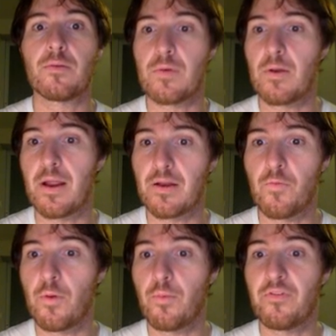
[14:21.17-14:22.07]
Negative
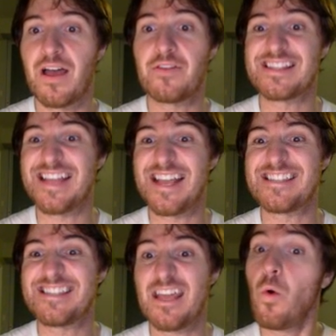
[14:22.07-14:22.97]
1.5 is less
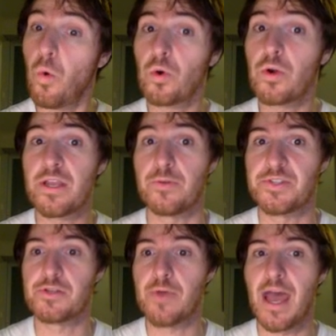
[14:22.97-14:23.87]
than or equal
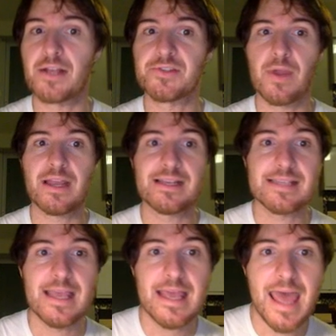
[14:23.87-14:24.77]
to X, right?
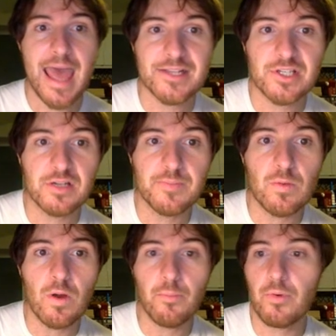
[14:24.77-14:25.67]
Because X could be
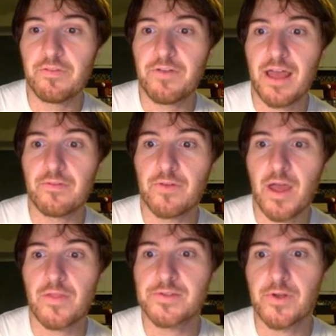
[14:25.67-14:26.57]
1.5
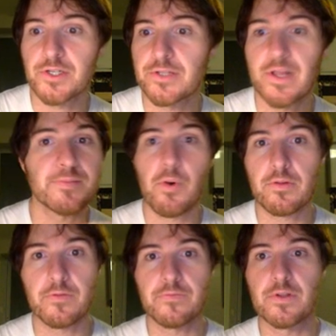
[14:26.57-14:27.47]
on this function. That's
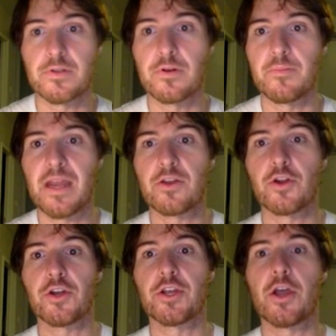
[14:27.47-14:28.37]
part of the domain. You're
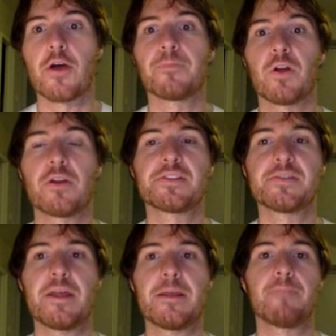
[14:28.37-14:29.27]
good to go. Go ahead and
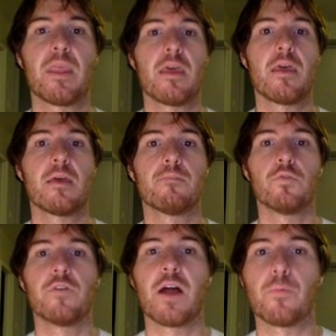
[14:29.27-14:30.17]
submit it.
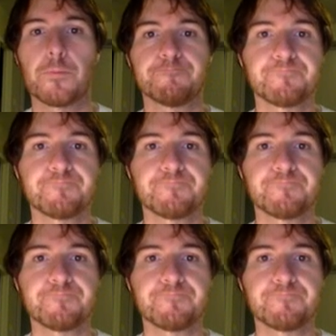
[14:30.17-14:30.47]
Move onward.